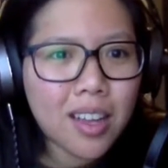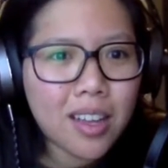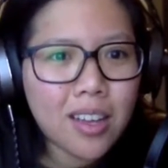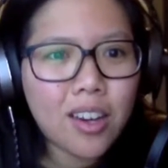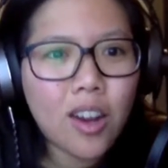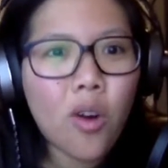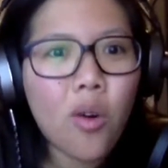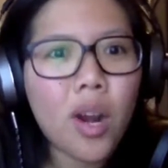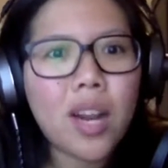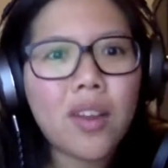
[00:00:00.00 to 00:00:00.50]

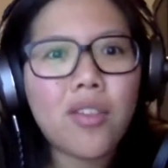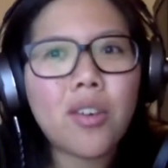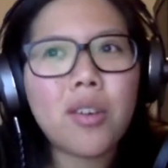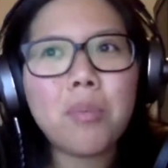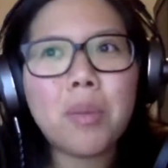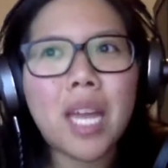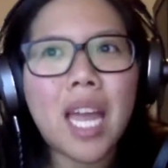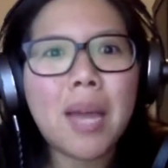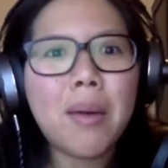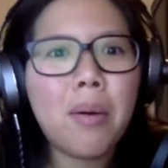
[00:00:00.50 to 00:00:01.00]
no one ever
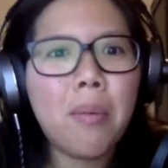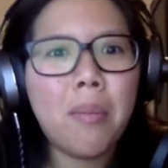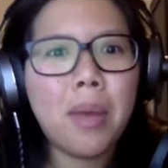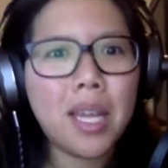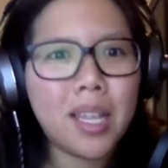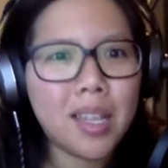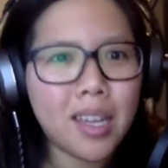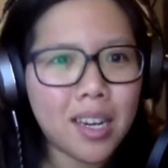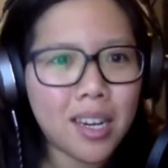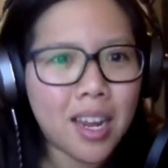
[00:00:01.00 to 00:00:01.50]
became a
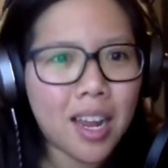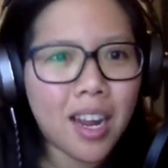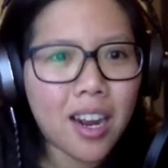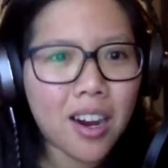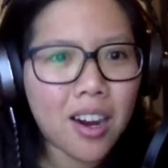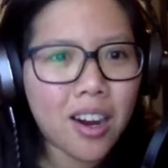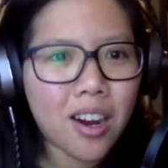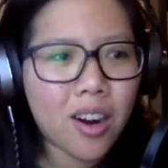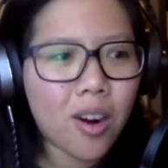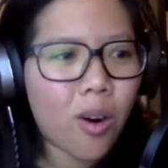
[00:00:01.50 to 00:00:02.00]

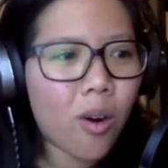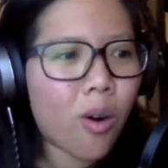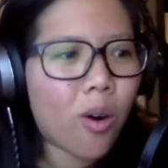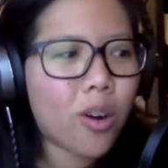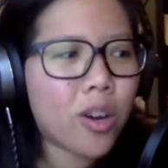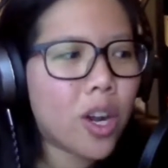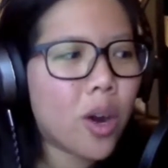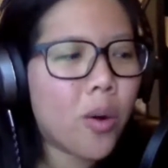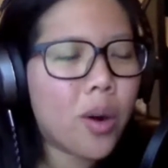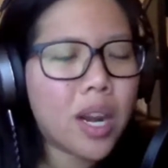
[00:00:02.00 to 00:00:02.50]
millionaire, or
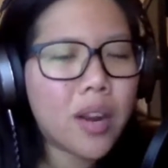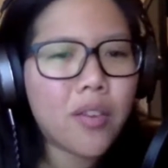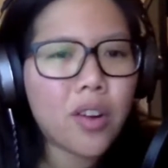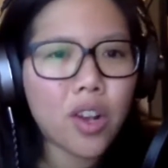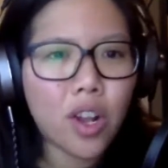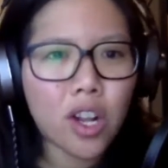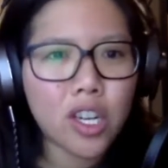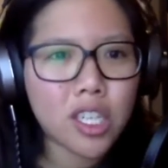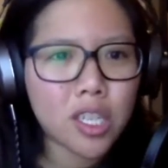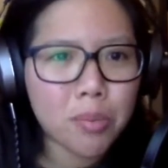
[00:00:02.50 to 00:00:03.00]
no one ever
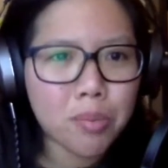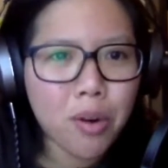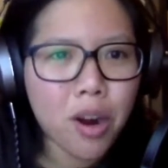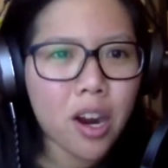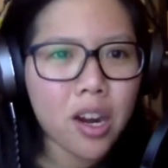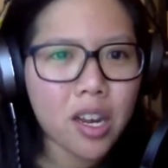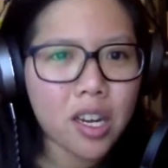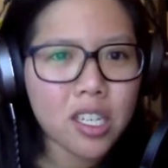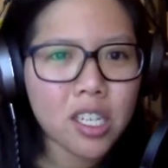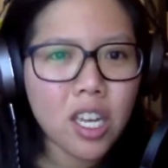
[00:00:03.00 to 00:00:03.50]
launched a
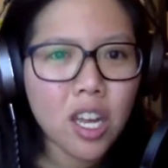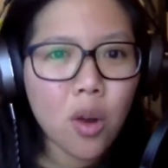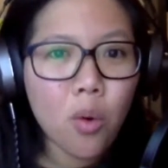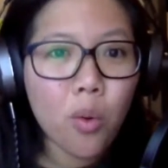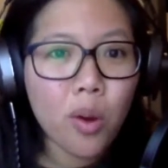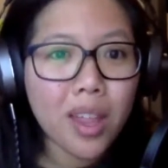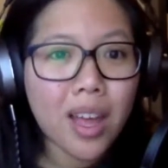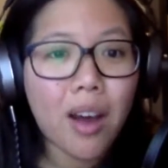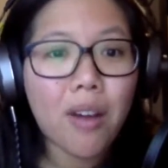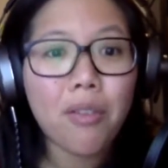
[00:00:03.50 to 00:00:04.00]
product
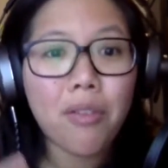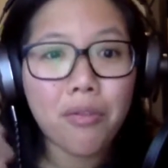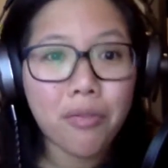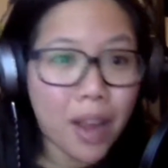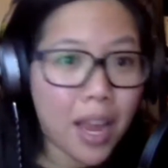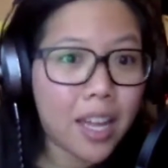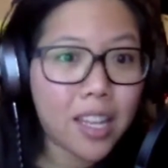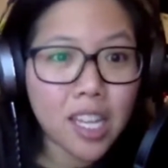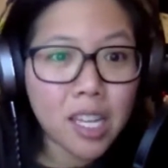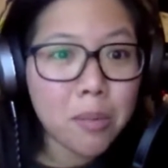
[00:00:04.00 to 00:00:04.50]
without
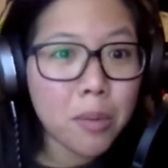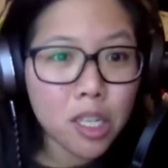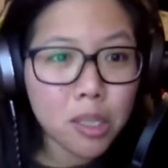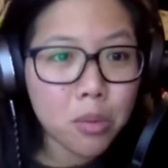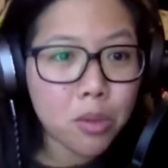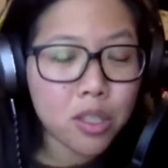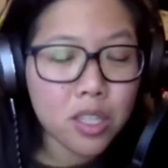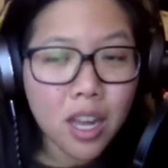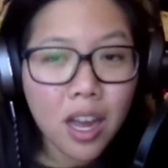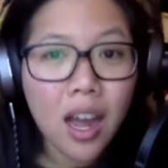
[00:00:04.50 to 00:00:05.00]
failing
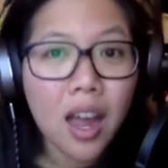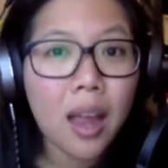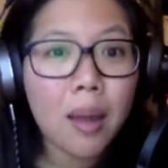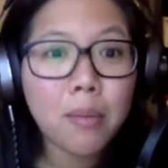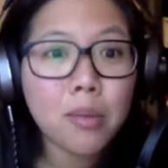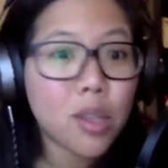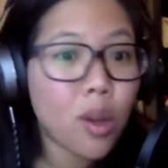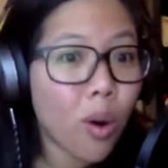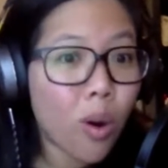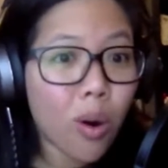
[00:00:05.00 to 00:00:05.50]
multiple
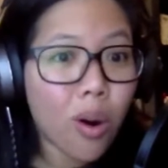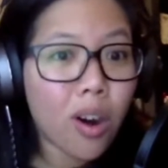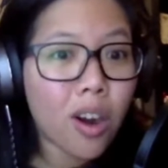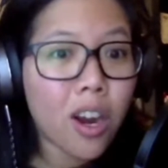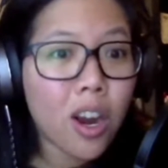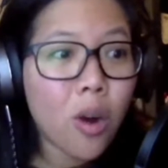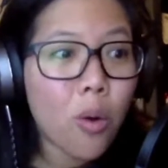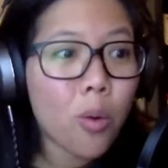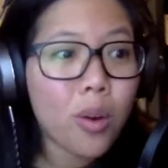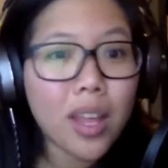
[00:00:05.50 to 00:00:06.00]
times or
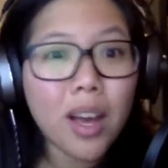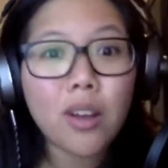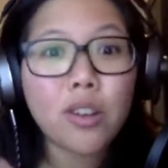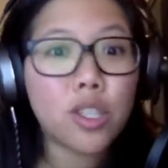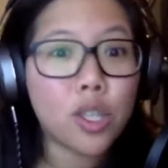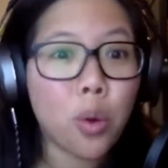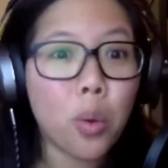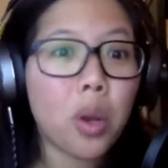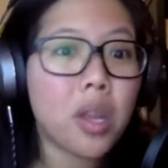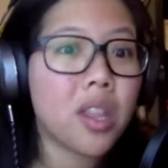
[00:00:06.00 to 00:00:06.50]
without
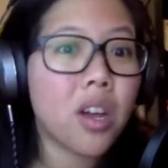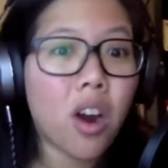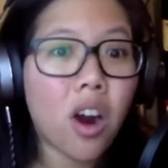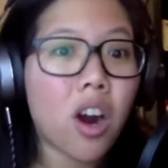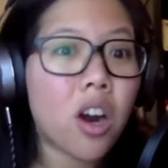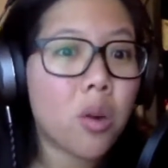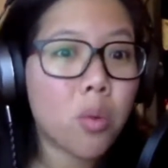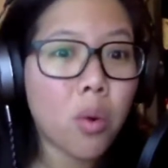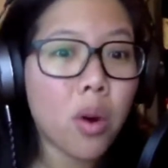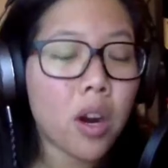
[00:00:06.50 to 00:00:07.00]
doing the
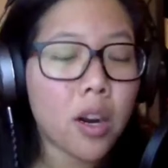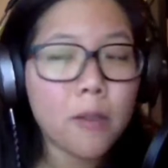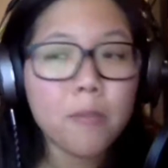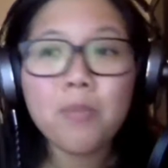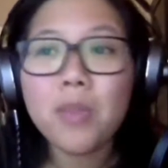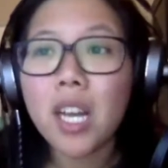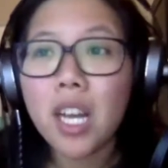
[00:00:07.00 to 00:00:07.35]
hard work.